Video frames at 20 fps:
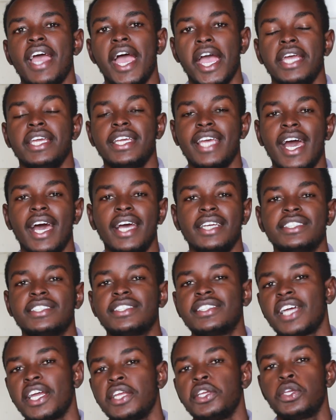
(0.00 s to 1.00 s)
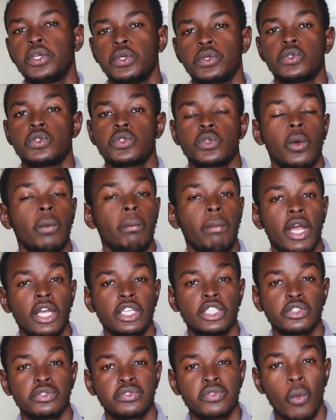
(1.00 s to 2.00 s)
Hey guys, thank you so
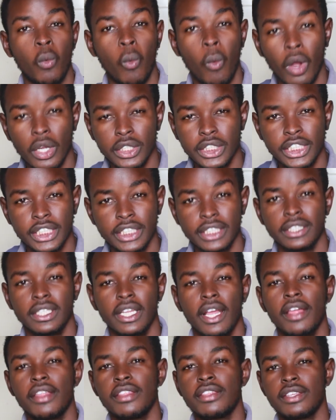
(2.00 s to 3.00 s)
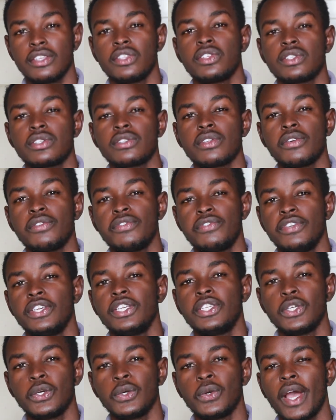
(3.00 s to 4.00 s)
much for watching this
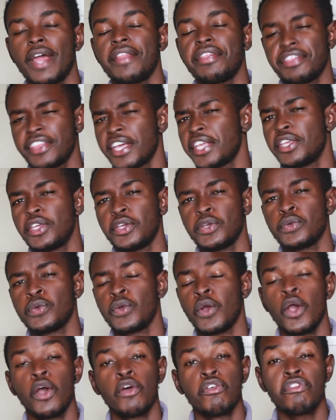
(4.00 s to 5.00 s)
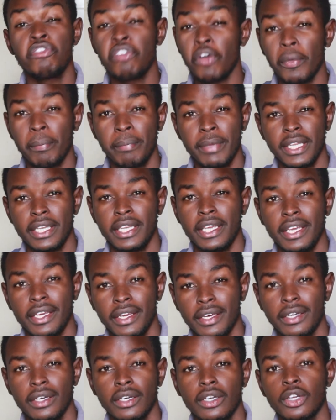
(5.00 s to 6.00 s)
video and thank you for being
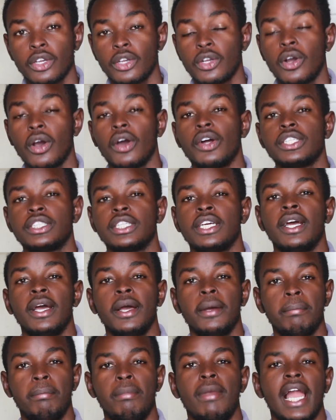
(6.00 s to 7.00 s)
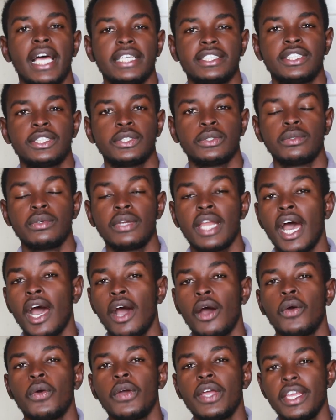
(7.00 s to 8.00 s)
here. God bless you.
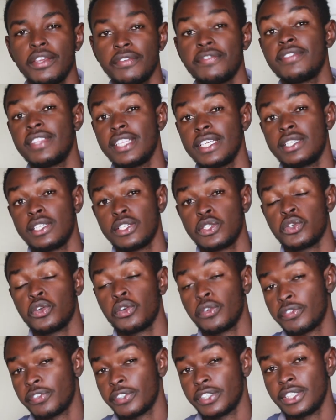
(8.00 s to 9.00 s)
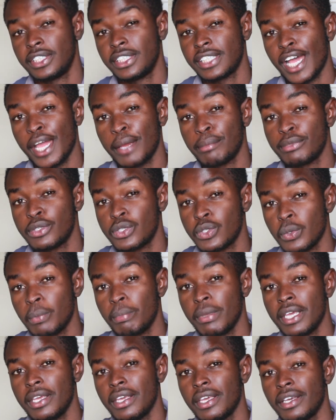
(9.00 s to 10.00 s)
Now, if this is your first time to
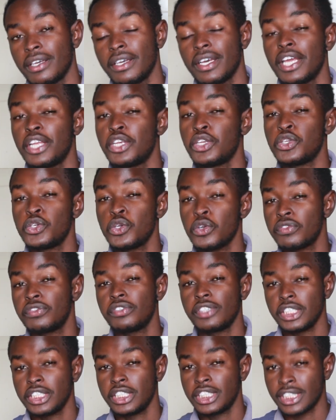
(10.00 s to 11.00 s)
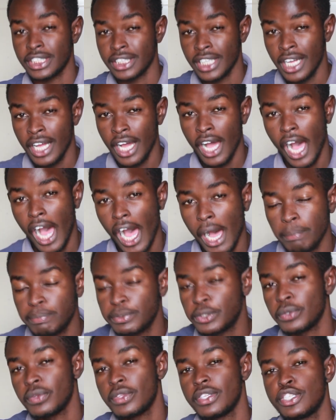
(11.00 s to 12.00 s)
be here and you've reached
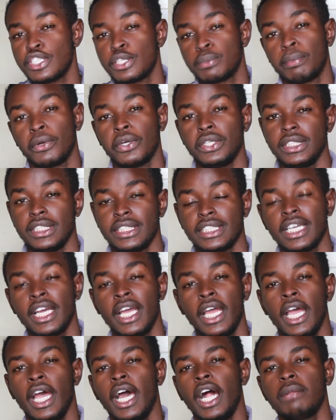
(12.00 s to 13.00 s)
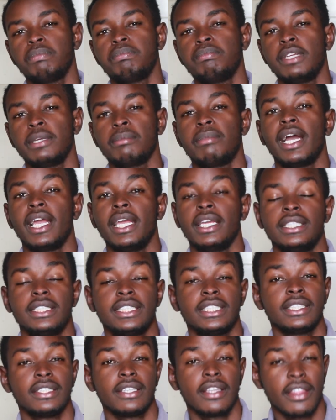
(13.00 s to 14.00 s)
up to this point, help me by
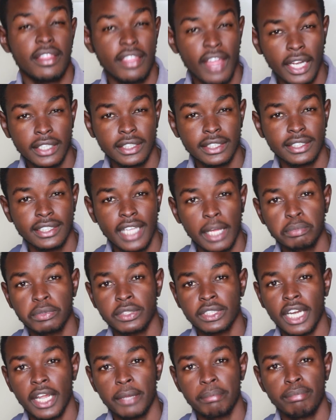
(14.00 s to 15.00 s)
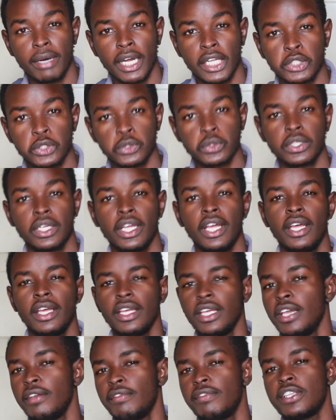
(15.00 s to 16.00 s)
hitting that subscribe button,
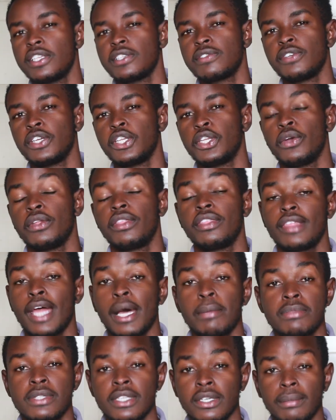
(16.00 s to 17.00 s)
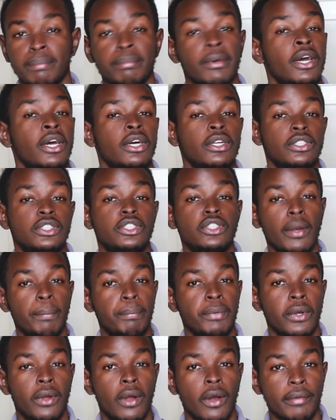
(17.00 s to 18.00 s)
give this video a thumbs up,
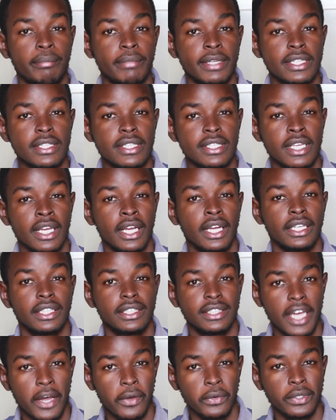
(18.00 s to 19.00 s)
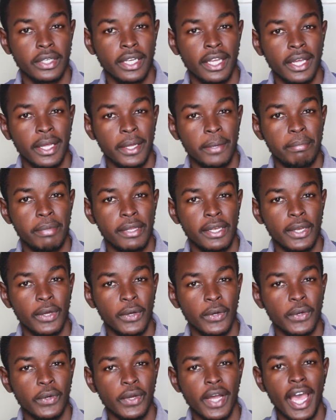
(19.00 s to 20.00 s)
drop your comments down
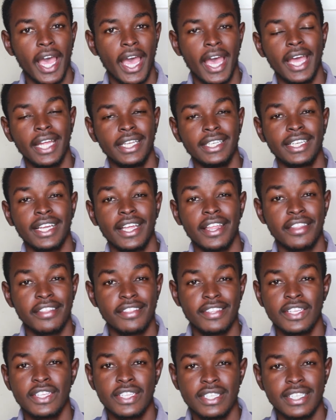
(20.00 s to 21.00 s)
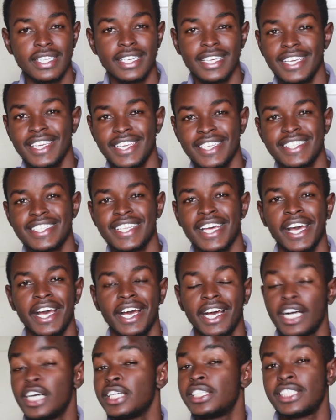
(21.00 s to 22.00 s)
below. And this is
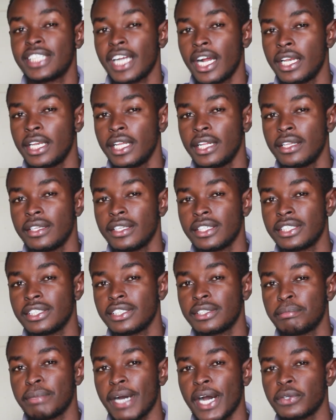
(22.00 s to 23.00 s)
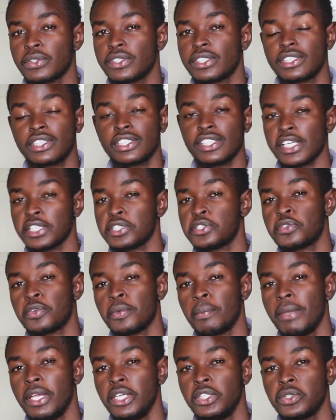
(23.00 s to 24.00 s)
a channel that is about
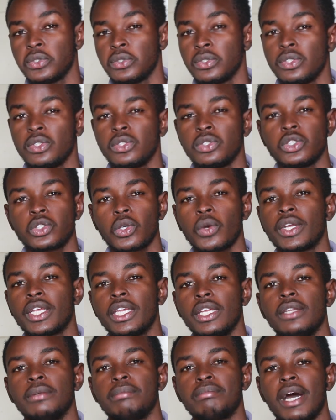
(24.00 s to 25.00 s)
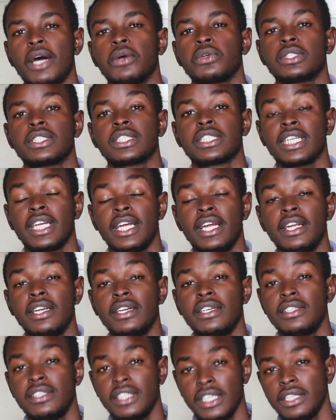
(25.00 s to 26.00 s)
transformation, talking about
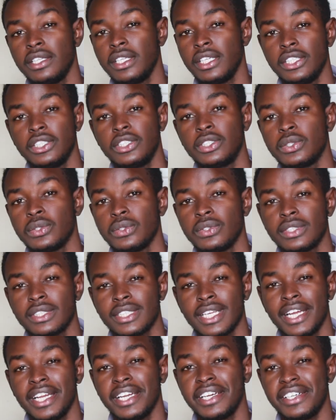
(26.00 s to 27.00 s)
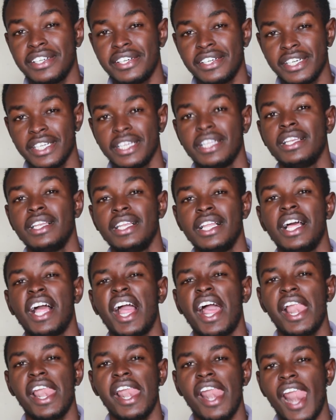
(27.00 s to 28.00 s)
real issues, real
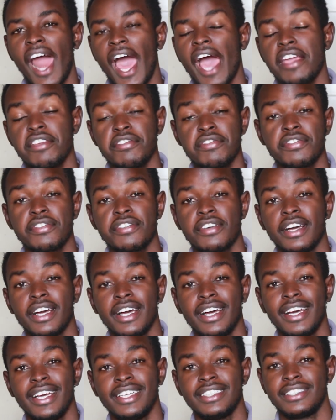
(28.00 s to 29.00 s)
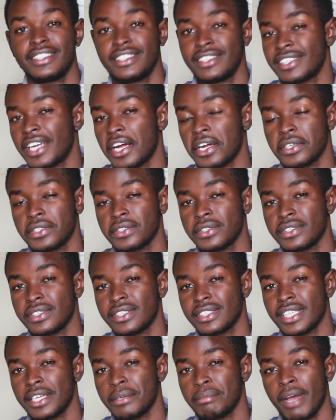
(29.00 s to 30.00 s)
life
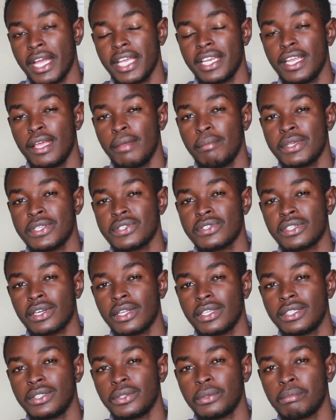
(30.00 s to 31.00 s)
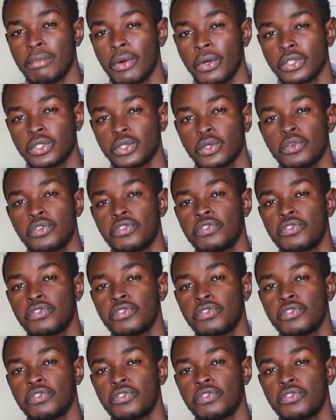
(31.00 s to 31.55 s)
struggles. And my name is Roland Omoto.